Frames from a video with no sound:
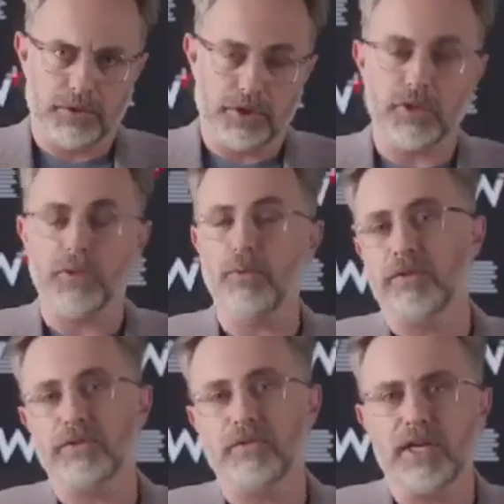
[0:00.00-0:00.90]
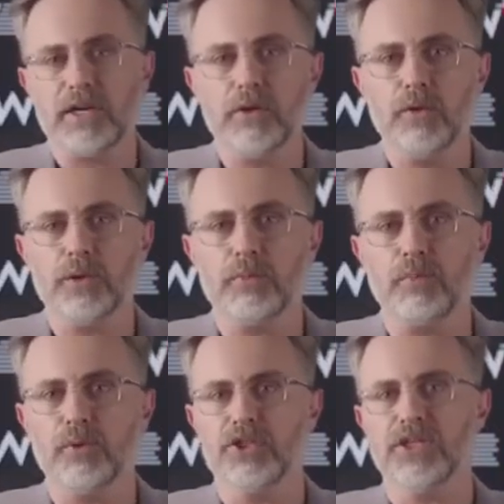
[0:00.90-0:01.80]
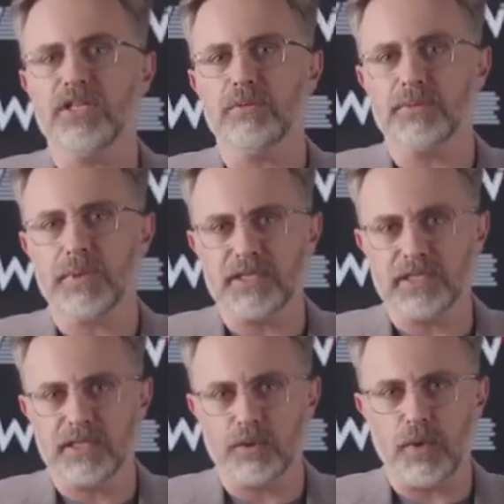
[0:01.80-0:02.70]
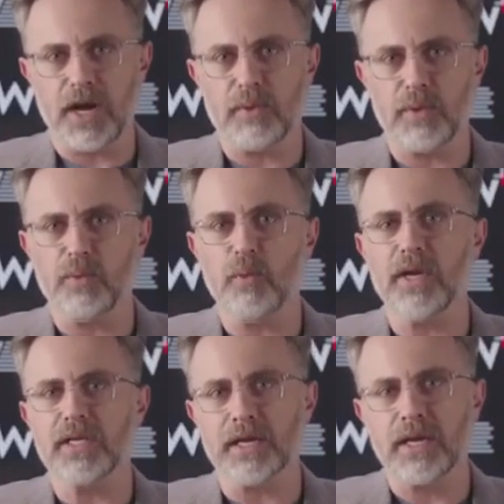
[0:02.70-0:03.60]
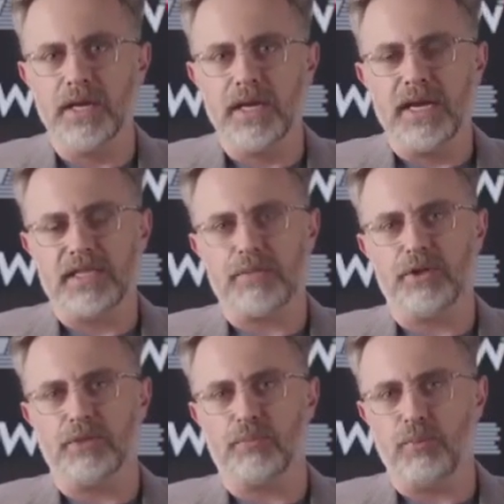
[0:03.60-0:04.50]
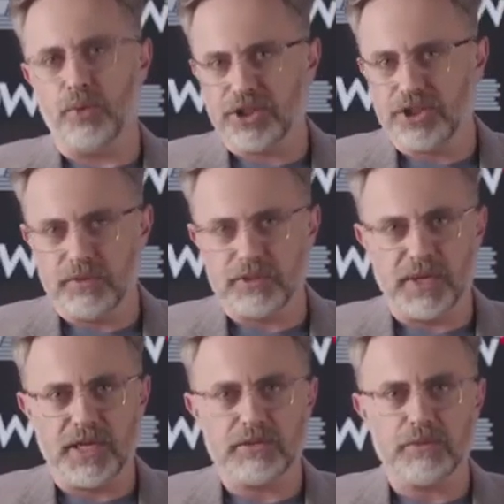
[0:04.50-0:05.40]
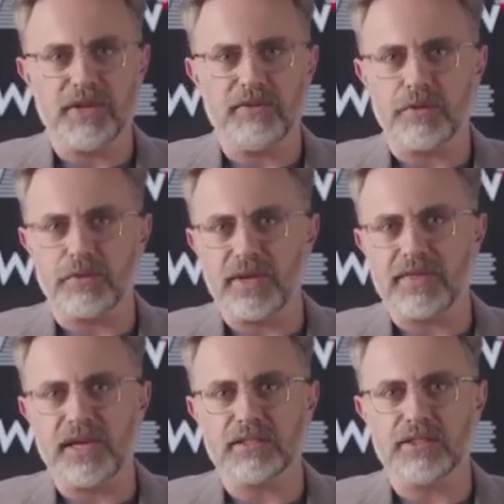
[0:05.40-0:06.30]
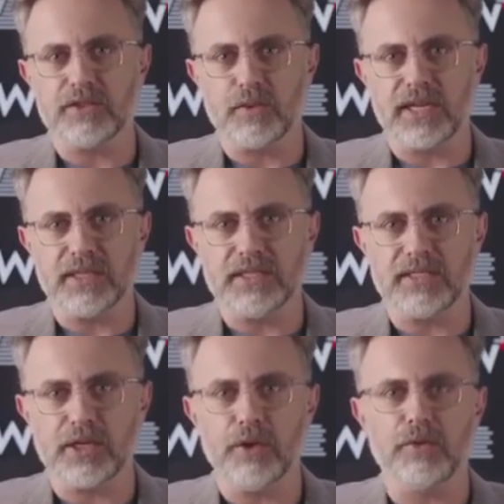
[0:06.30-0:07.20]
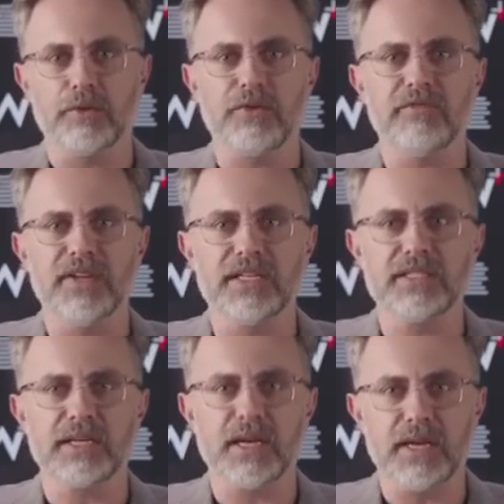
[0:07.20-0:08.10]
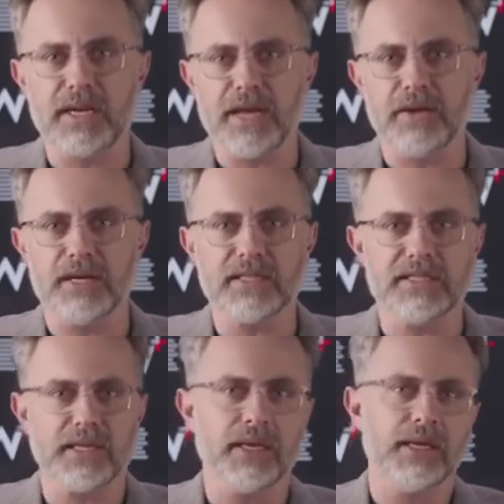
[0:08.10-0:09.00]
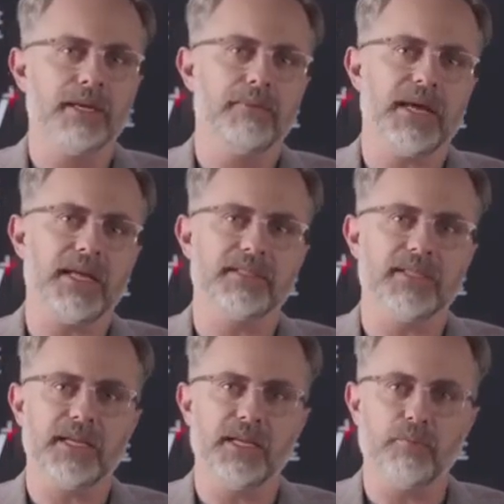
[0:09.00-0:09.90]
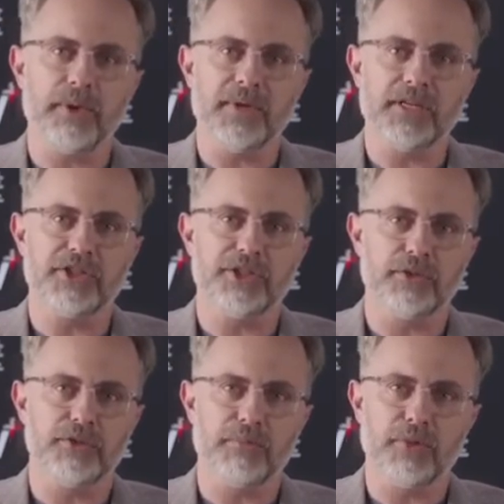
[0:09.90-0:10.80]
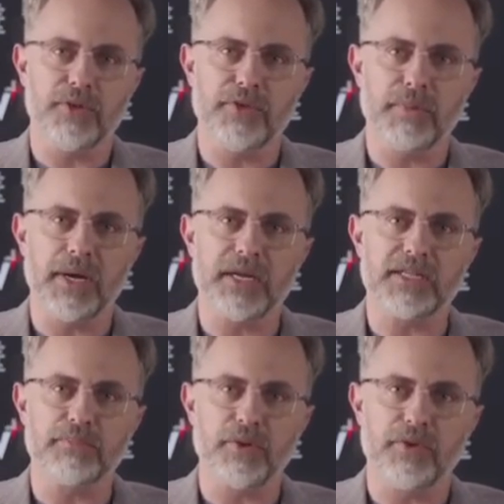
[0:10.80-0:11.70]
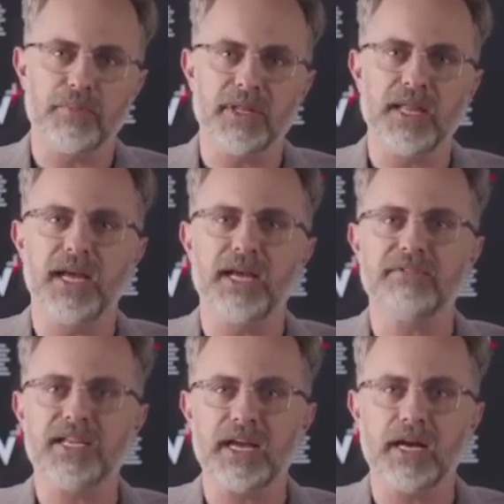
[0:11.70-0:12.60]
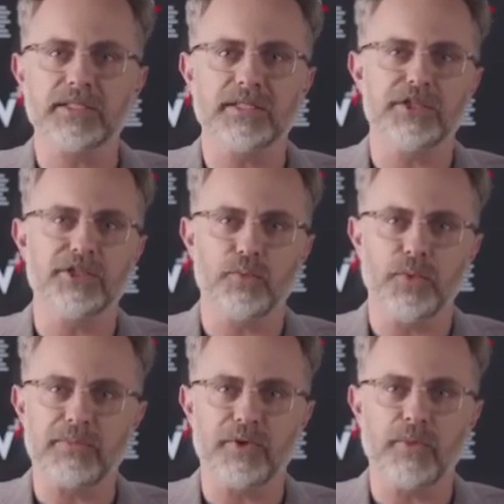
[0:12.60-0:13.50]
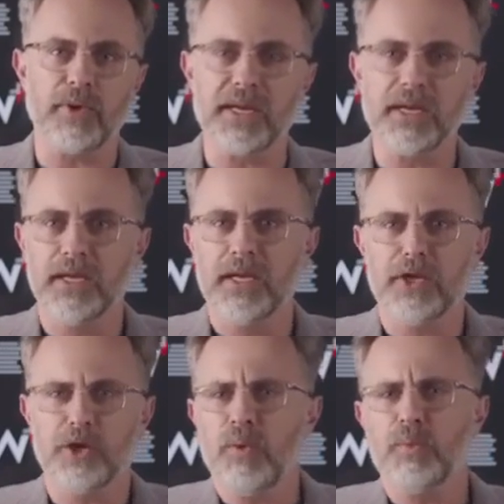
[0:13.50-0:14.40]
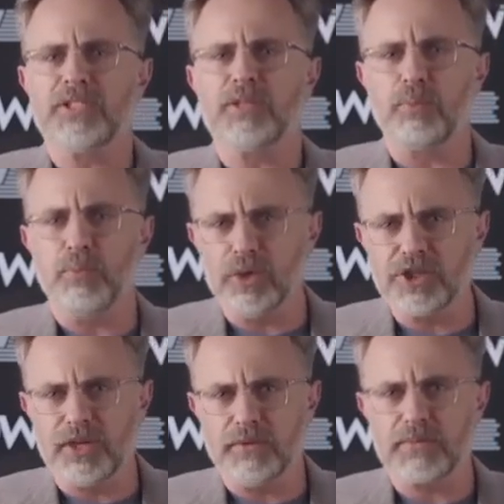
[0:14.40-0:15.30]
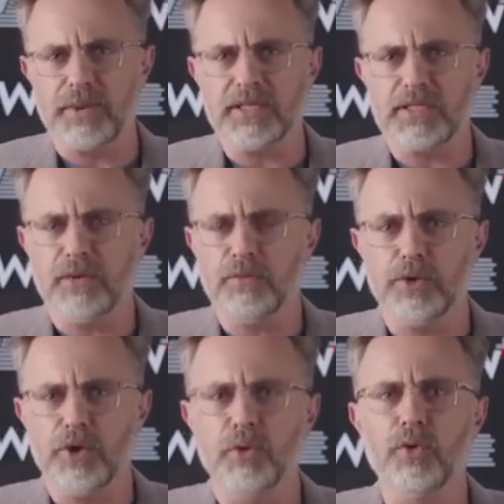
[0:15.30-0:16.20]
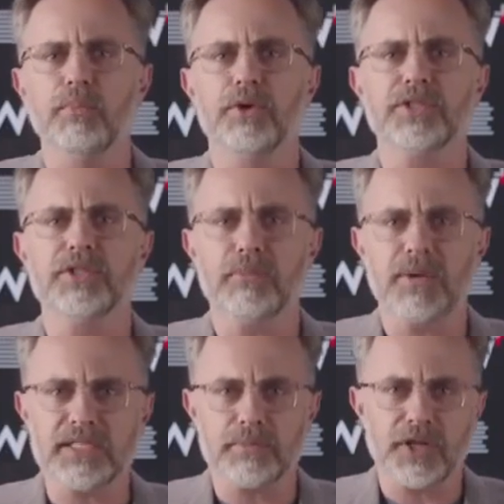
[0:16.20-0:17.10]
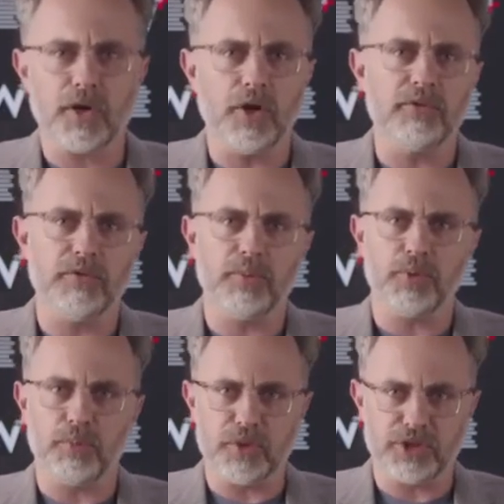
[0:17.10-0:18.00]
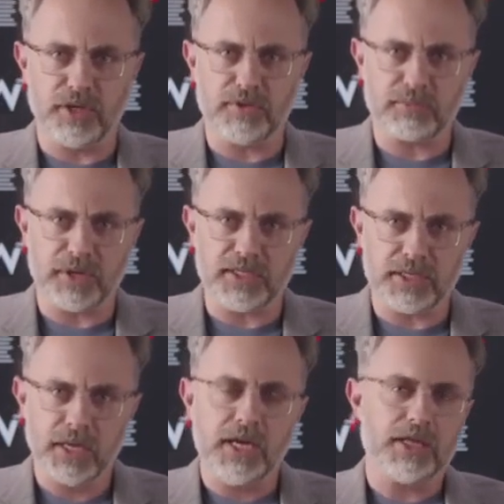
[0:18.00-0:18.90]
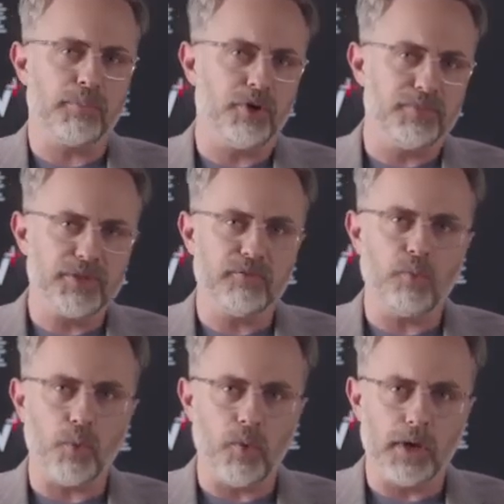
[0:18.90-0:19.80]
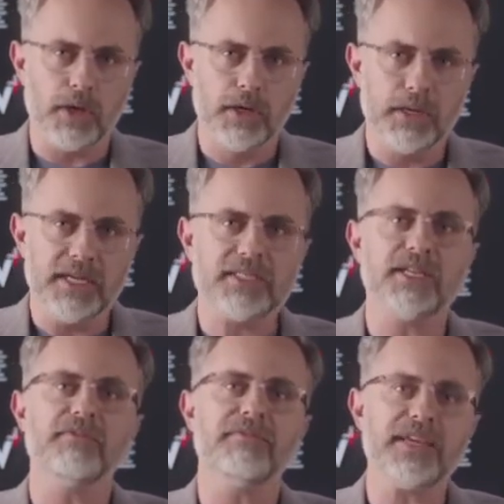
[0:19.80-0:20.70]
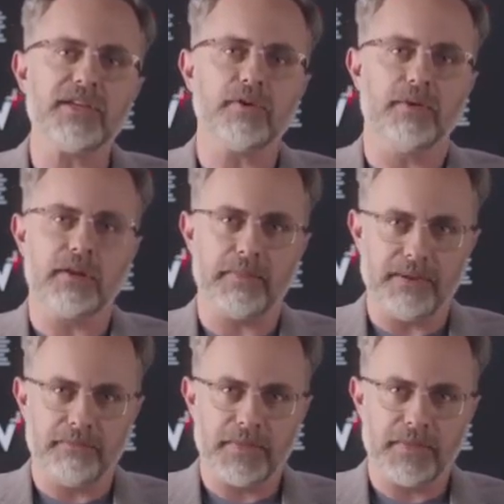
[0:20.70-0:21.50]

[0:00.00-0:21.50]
Certainly. Well, first of all, I don't know what a proportionate response is or why we would want it. I suppose a proportionate response would be for 3,000 Israelis to go through the fence, gun down innocent Palestinian women and children, burn their bodies, burn them alive, take hostages, rape their women. No one wants a proportionate response. No moral person could possibly call for a proportionate response. The purpose of war is to defeat your enemy.